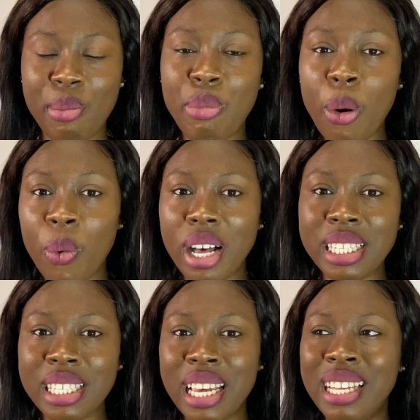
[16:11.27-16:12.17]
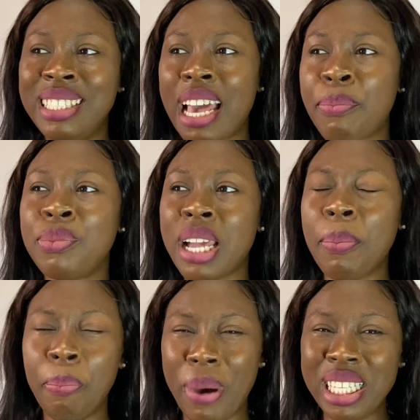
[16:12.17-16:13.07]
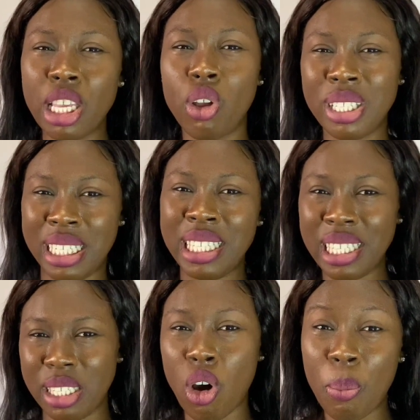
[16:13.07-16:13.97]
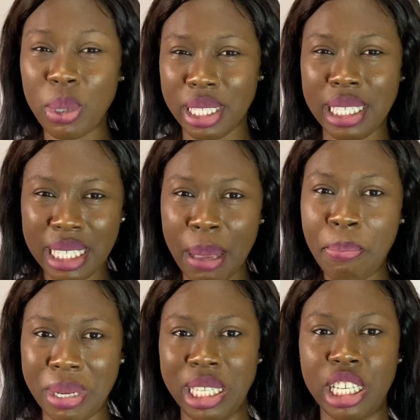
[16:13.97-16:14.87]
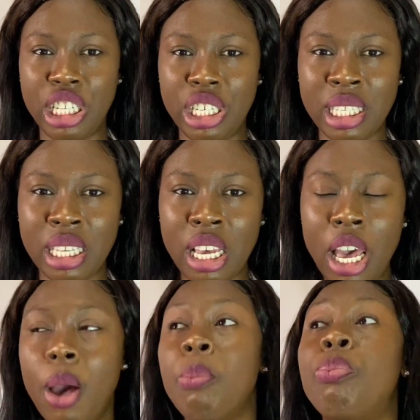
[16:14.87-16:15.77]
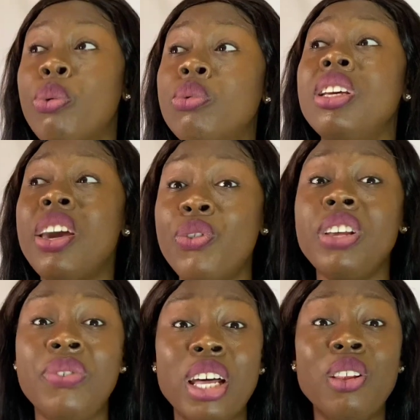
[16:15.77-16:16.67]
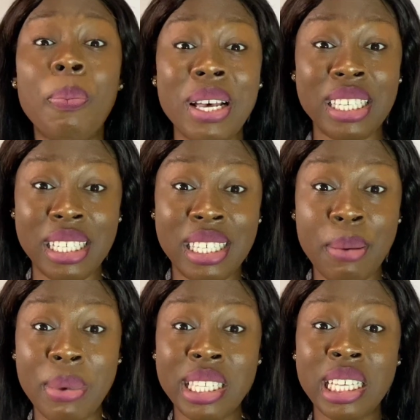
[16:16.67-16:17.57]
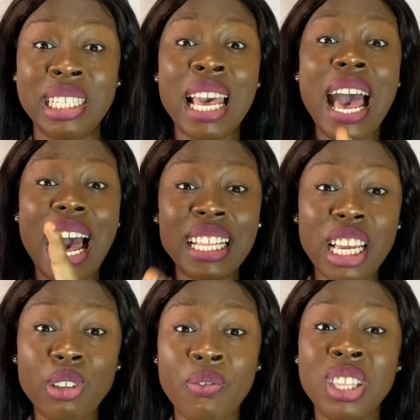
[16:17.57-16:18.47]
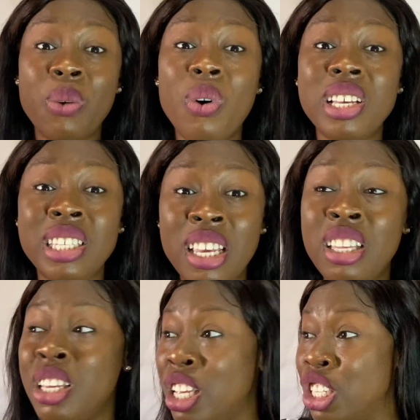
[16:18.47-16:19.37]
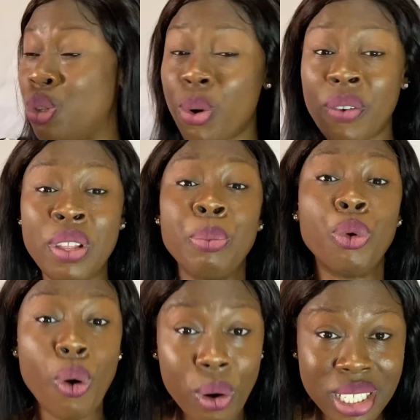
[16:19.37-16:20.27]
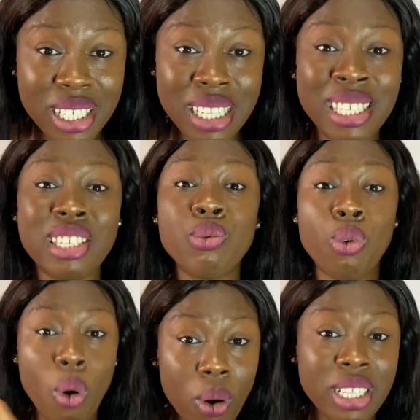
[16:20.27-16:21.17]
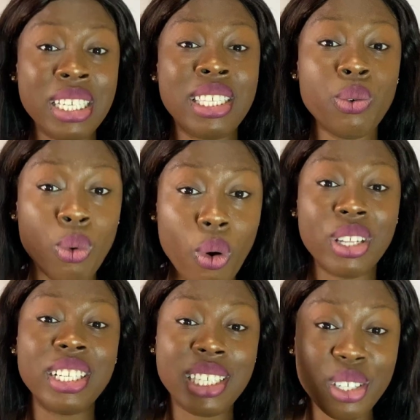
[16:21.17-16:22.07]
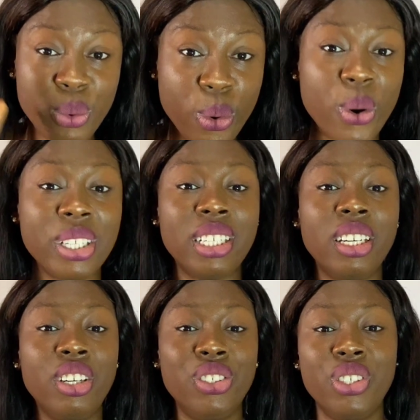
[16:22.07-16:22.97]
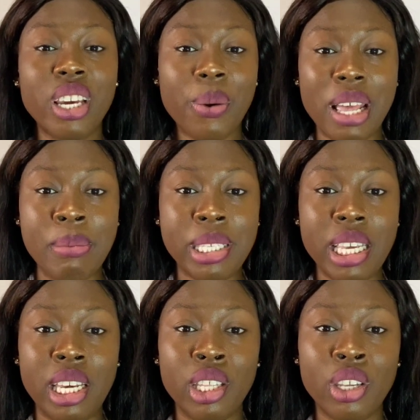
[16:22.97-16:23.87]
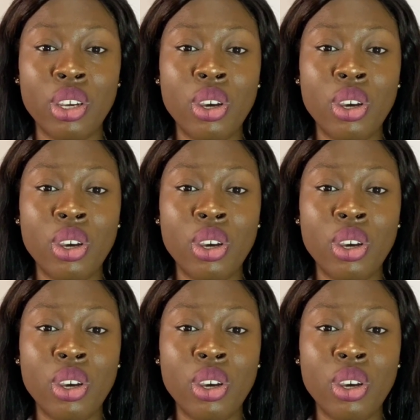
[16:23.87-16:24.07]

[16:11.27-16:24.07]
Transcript: But what? They are passing on this almost the same messages. Even if they are not passing the same messages, at the end of the day, what's in two of them? God. It's still God. It's still God. It's still God. Do you get what I'm saying?